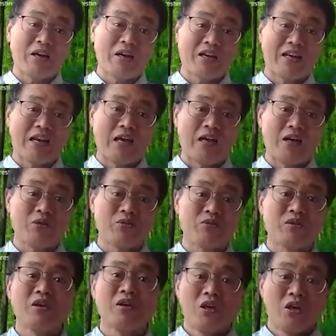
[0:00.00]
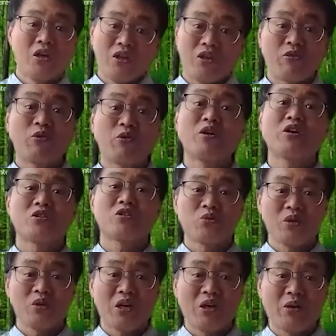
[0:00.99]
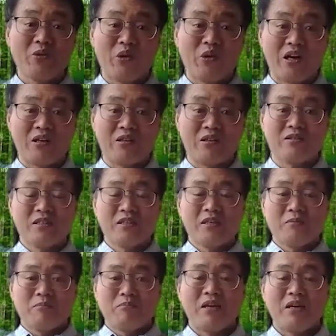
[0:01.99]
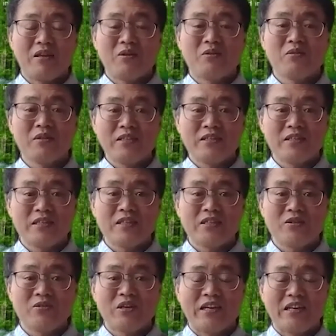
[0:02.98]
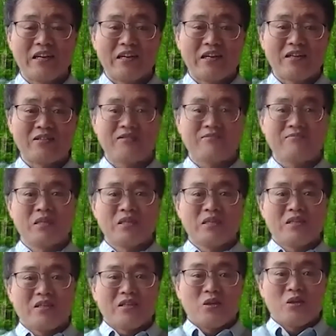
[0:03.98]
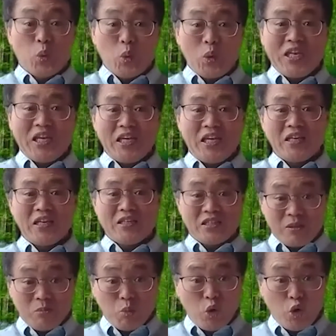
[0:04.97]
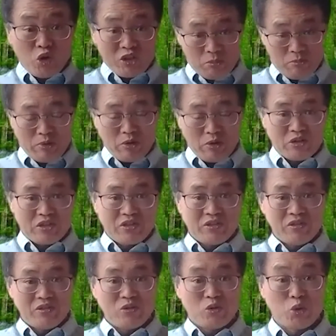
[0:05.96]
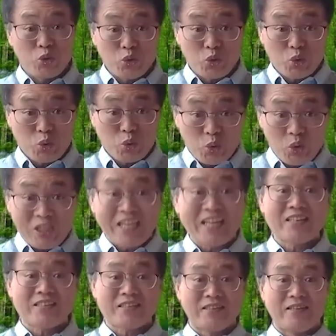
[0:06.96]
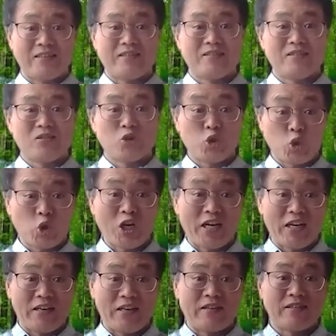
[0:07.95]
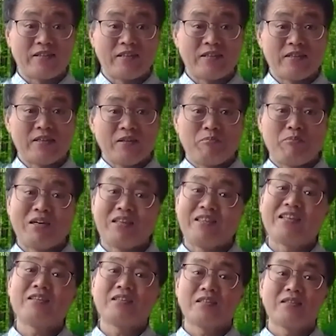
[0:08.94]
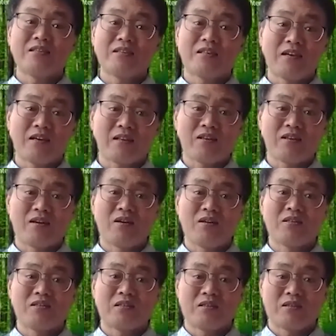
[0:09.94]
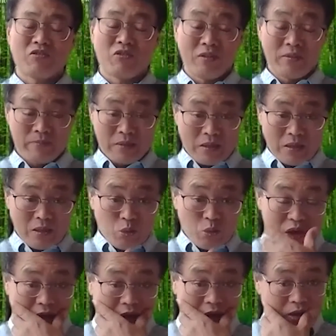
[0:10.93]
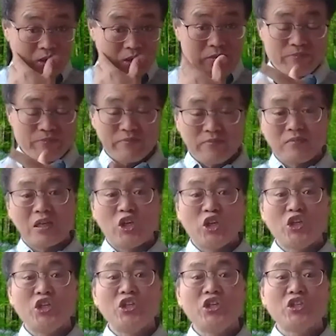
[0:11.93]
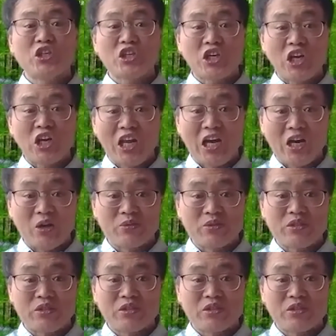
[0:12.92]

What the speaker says: Alibaba cloud. They worked really well. But the only thing right now, we need more support to test it, to try it. But this is a technology we call easy cloud.